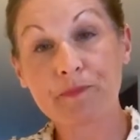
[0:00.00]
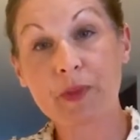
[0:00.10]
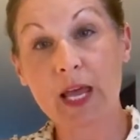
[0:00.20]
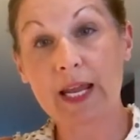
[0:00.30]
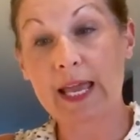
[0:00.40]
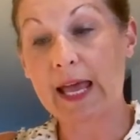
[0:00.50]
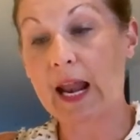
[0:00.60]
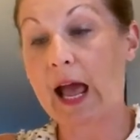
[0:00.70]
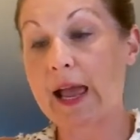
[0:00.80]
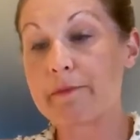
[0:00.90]
And again,
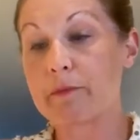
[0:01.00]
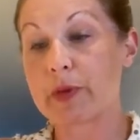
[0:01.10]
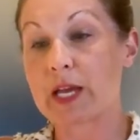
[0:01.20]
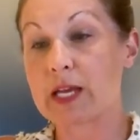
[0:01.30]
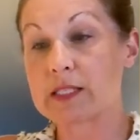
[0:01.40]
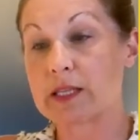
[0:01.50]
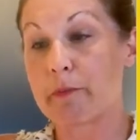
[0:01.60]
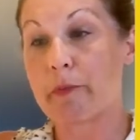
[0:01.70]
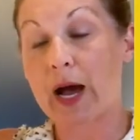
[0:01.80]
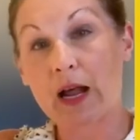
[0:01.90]
because the
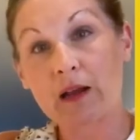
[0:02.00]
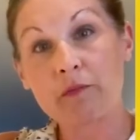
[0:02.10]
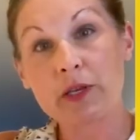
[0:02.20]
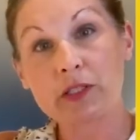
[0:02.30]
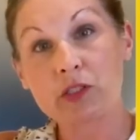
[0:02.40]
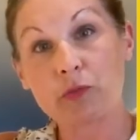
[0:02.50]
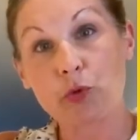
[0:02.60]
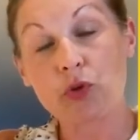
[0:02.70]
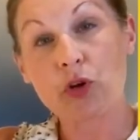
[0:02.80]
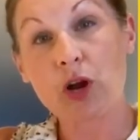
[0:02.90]
bottom is
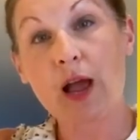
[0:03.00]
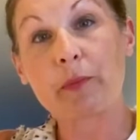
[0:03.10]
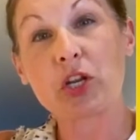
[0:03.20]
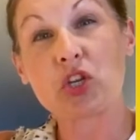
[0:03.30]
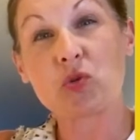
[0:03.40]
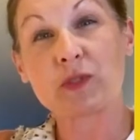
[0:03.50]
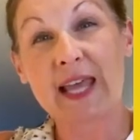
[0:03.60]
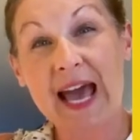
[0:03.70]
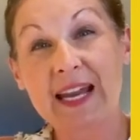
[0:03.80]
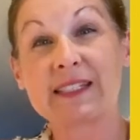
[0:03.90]
smoother, I'm gonna use
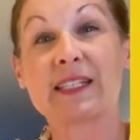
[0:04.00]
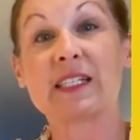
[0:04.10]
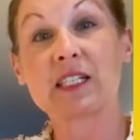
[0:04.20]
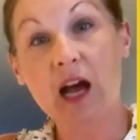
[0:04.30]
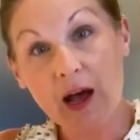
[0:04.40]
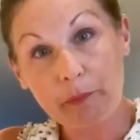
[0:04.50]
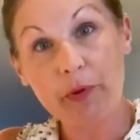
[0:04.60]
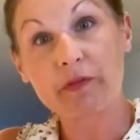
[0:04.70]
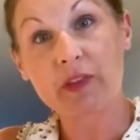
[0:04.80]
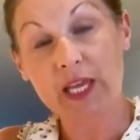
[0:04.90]
that as the top
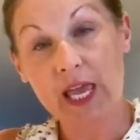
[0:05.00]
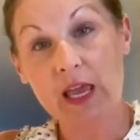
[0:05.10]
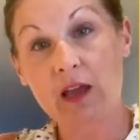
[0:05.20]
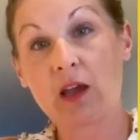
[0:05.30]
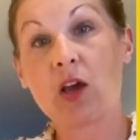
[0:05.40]
of the cake.